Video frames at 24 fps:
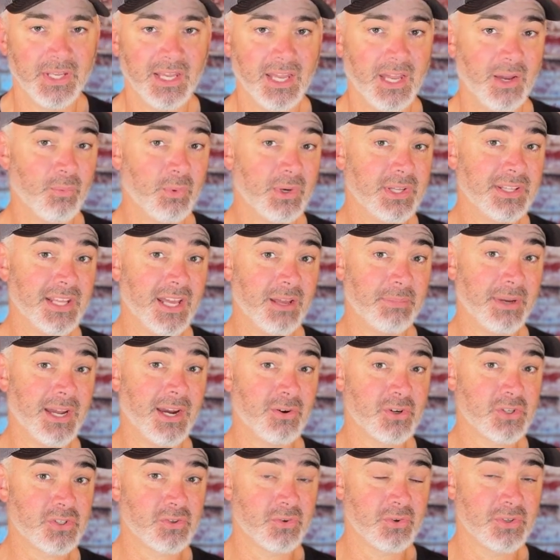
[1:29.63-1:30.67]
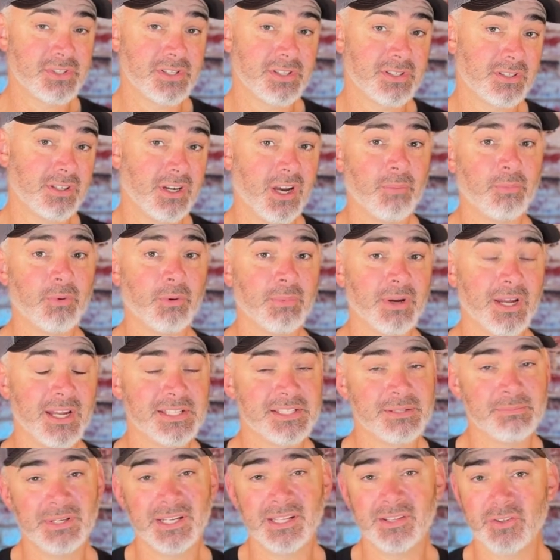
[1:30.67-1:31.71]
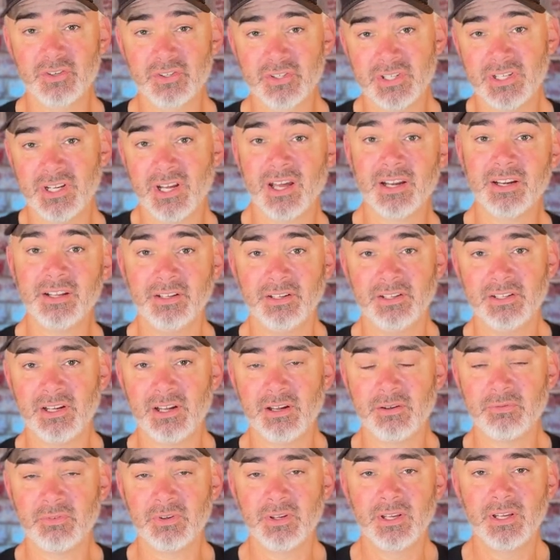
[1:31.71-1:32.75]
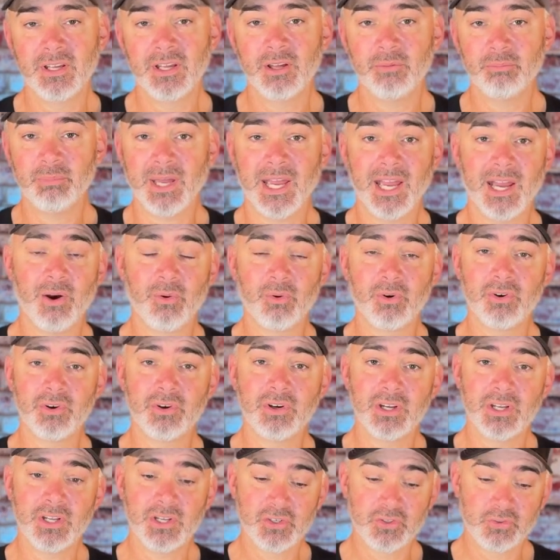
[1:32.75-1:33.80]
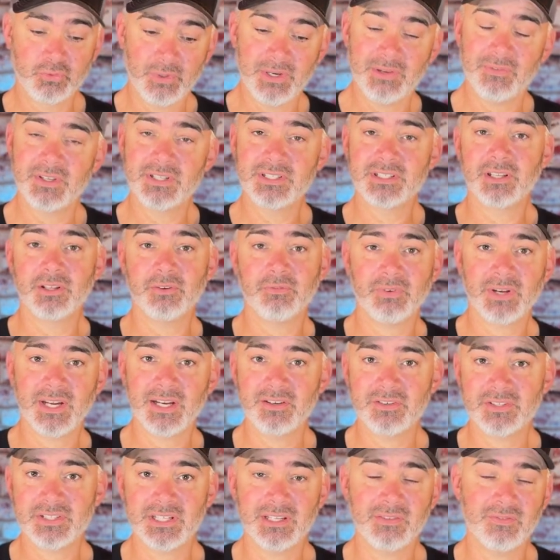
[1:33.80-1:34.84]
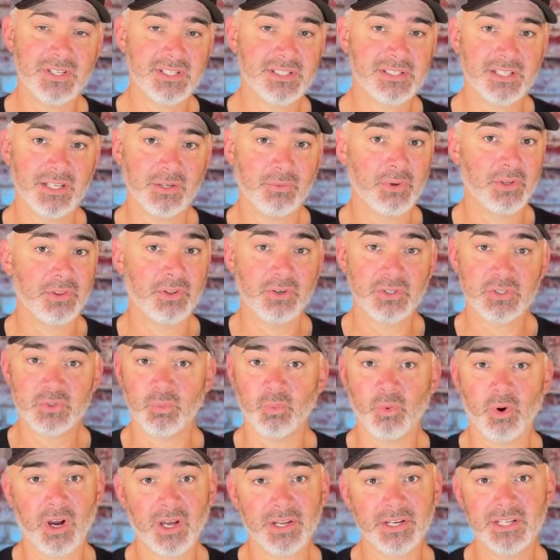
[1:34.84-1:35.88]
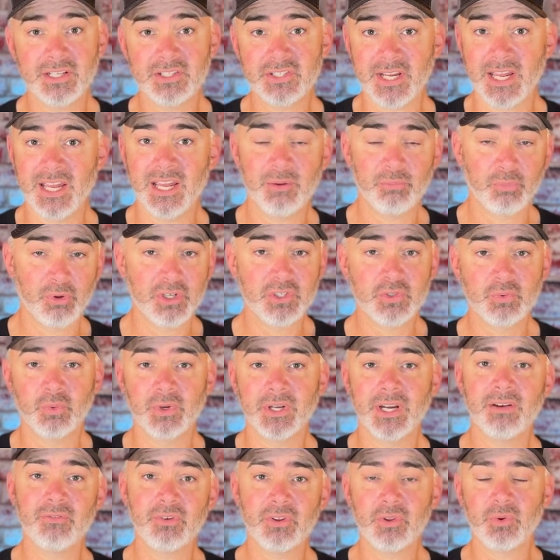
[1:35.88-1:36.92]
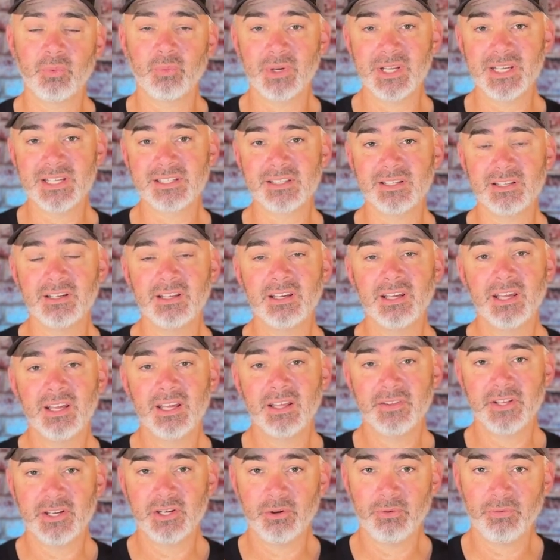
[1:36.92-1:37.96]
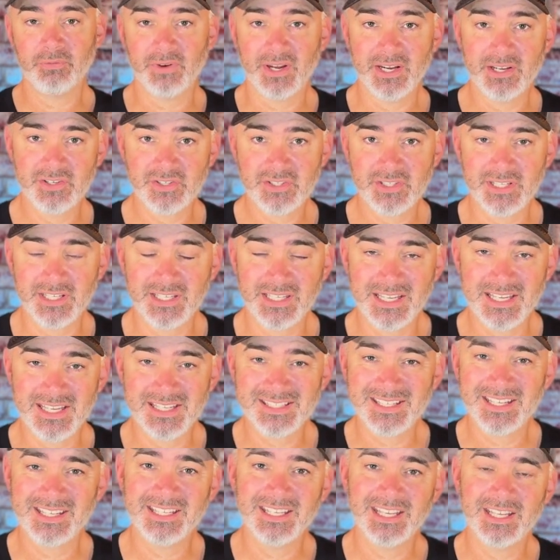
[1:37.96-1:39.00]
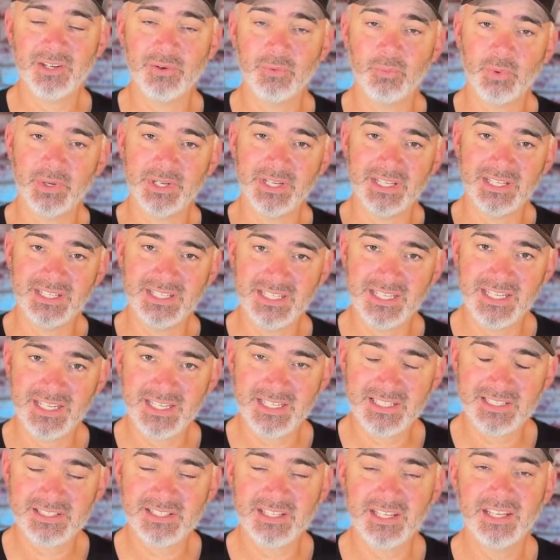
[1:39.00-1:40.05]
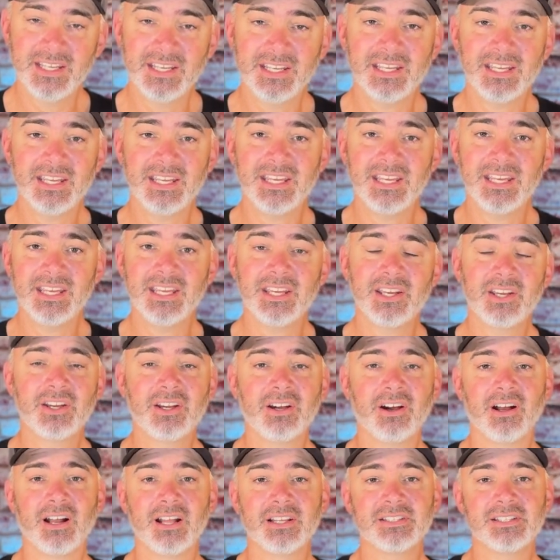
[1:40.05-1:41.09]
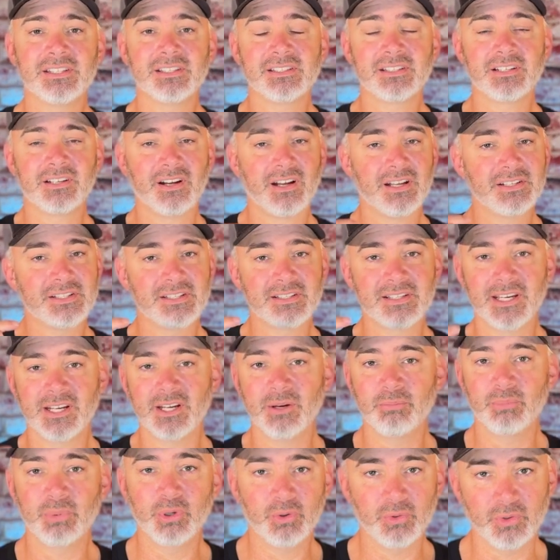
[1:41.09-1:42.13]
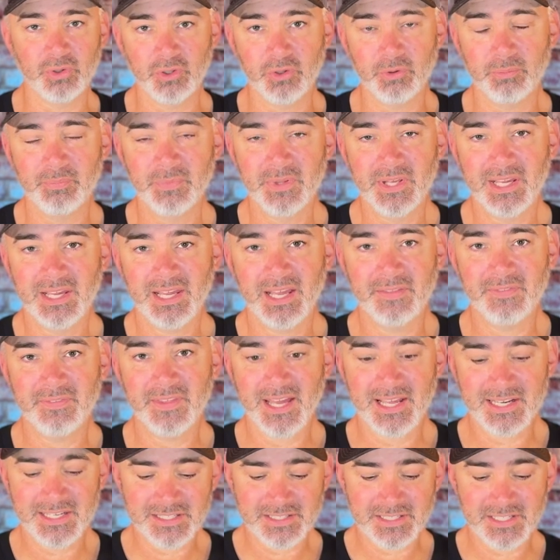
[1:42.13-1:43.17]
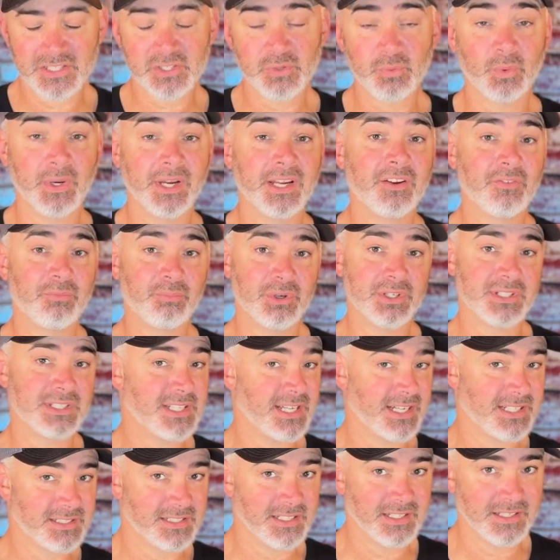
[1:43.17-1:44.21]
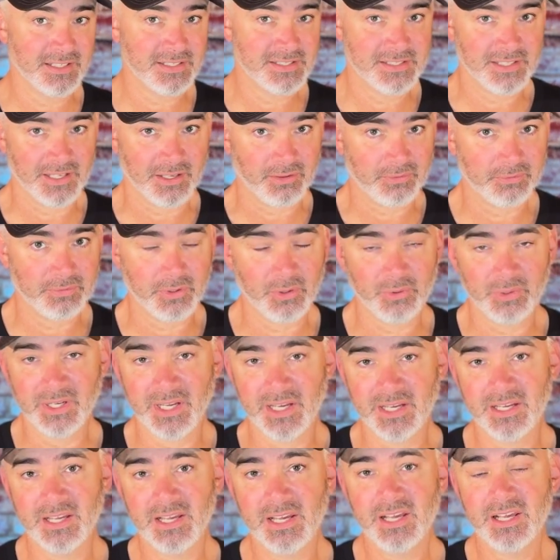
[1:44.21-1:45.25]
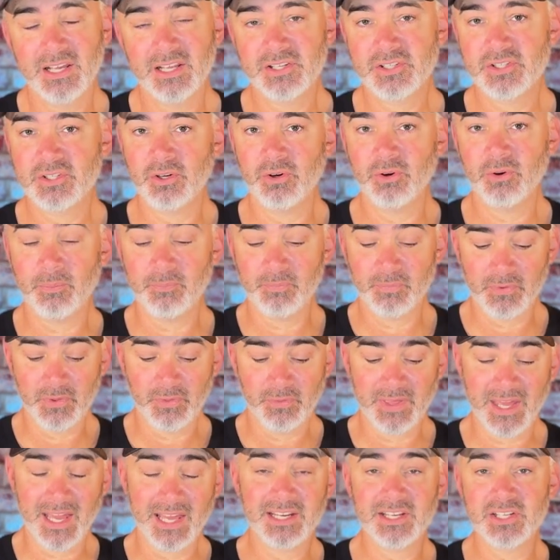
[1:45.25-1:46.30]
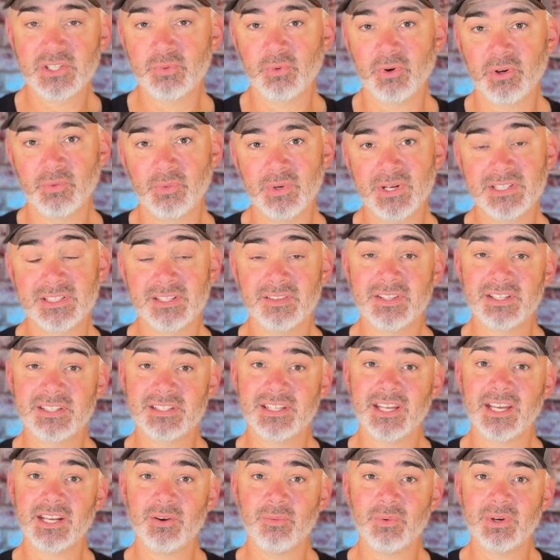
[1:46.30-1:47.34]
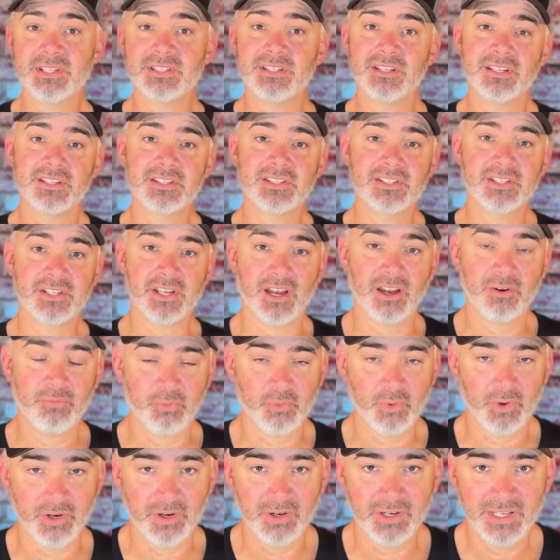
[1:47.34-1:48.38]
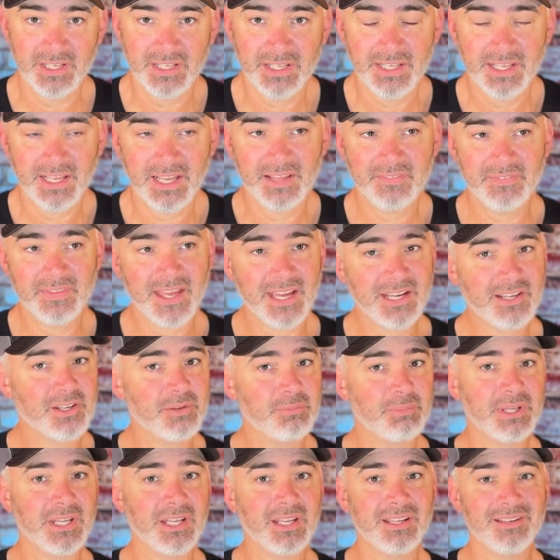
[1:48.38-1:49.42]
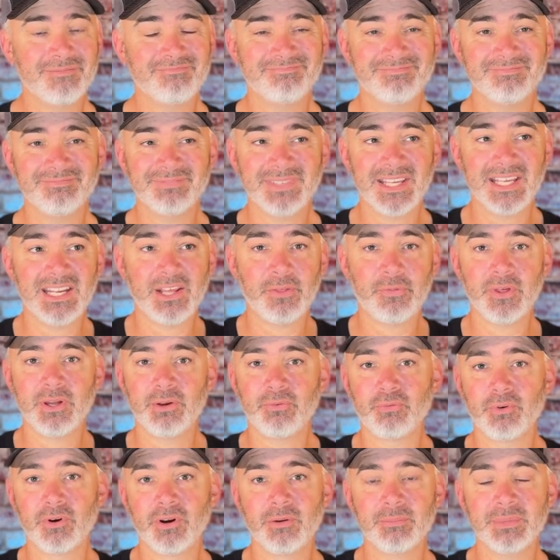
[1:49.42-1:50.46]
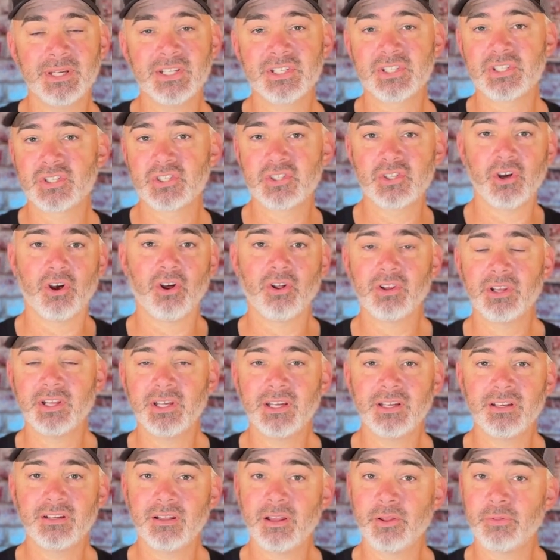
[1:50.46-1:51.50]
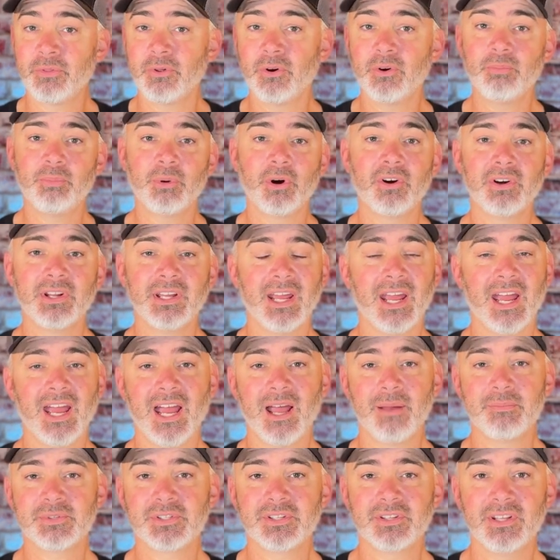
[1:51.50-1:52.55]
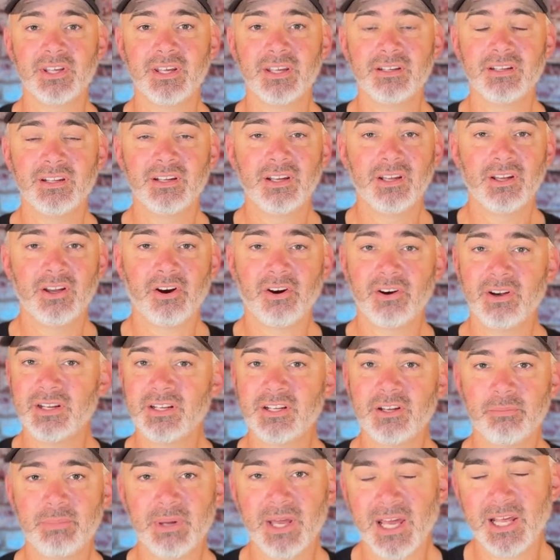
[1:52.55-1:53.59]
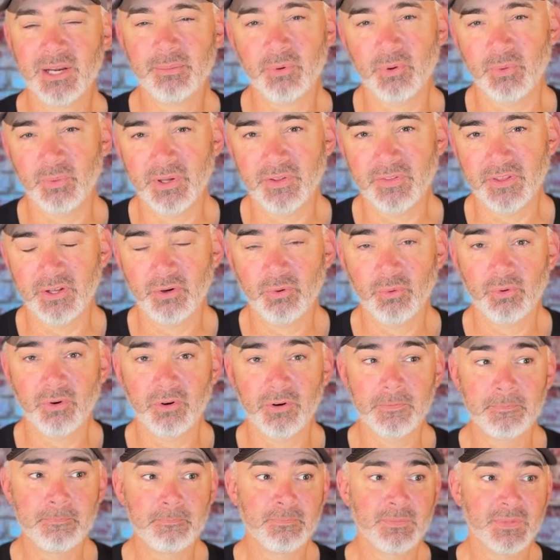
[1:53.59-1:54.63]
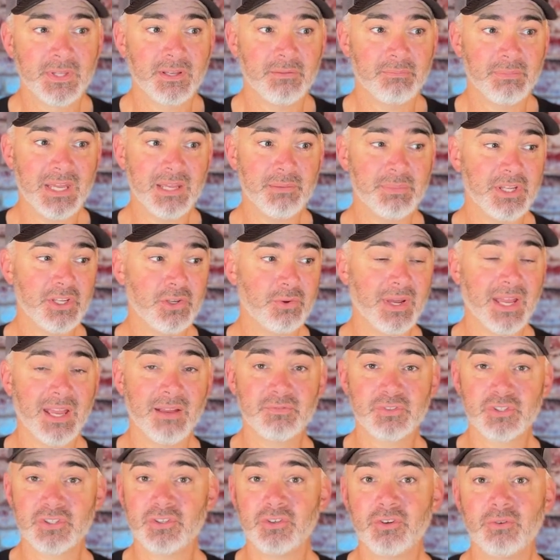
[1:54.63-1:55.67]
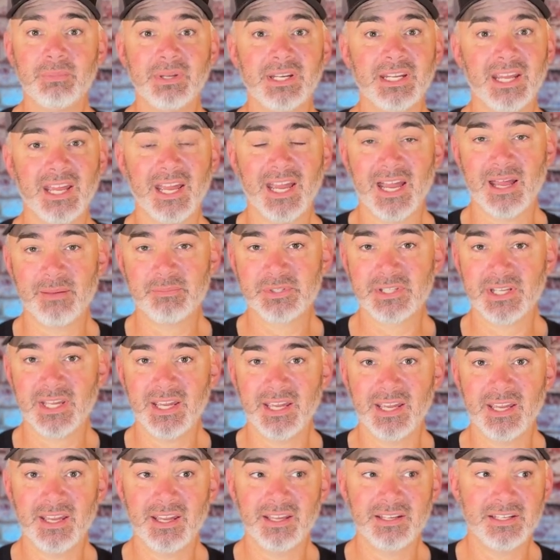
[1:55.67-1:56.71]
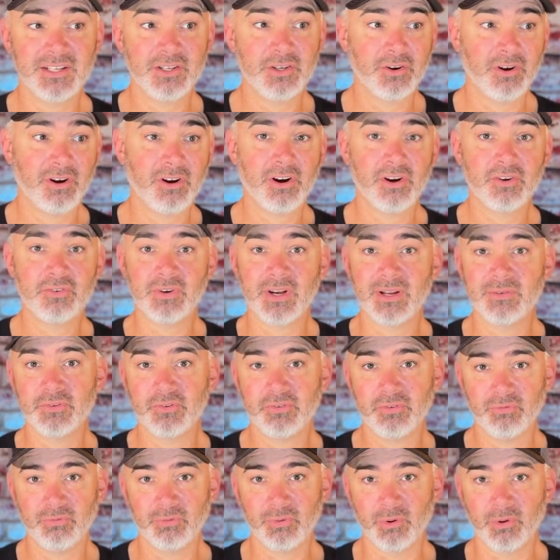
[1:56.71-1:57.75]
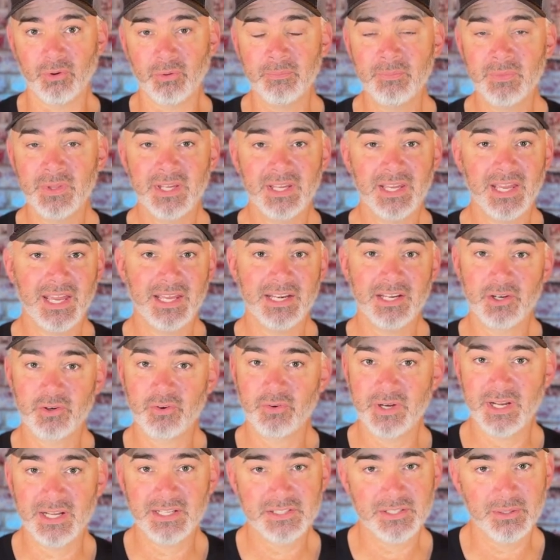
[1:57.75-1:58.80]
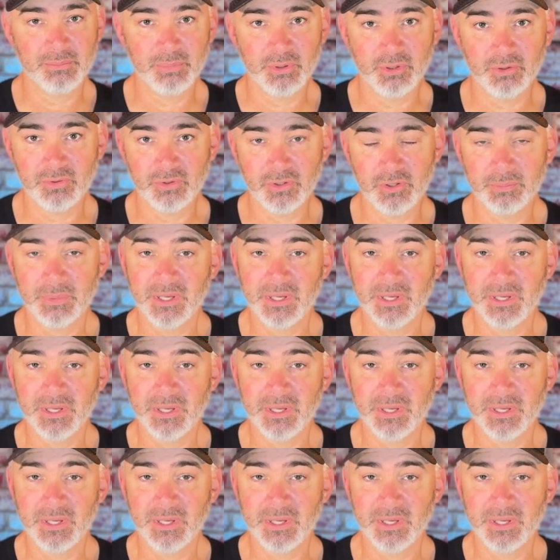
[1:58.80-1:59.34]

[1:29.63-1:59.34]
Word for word: And when that power source is compromised, meaning there's not enough power driven to the Fire TV Stick, whether it's wattage, amperage, whatever the reason that your Fire Stick isn't getting what it needs, it causes, causes like a boot loop, and that is its way of protecting itself, okay? So that is one reason. The second reason is software, and that could be anything from installing third-party apps that are incompatible with it, or maybe you have too many apps and your hard drive is full and it creates a boot loop.